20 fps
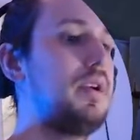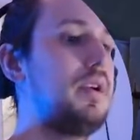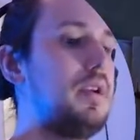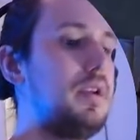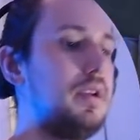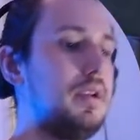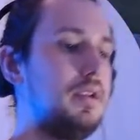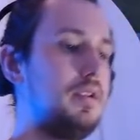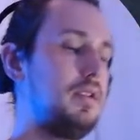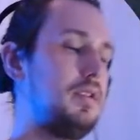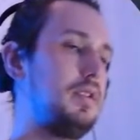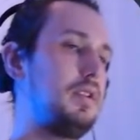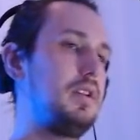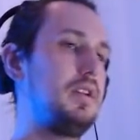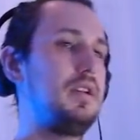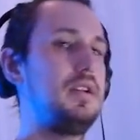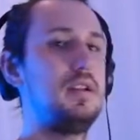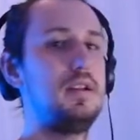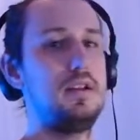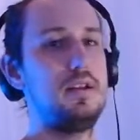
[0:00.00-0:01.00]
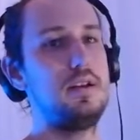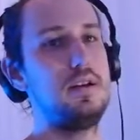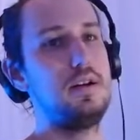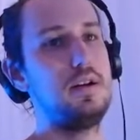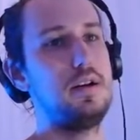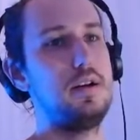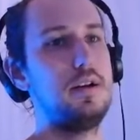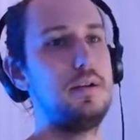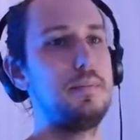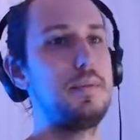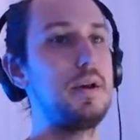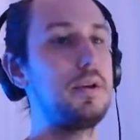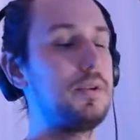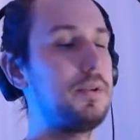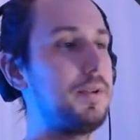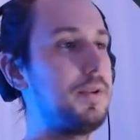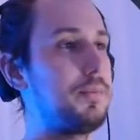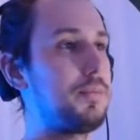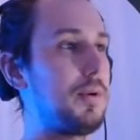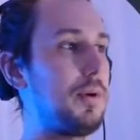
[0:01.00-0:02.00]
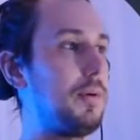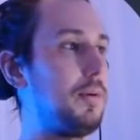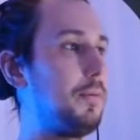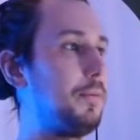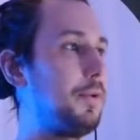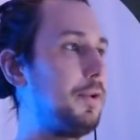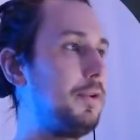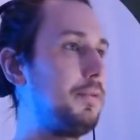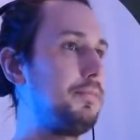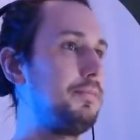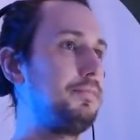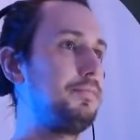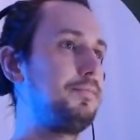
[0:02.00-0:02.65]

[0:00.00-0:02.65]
a Pangolin, probably.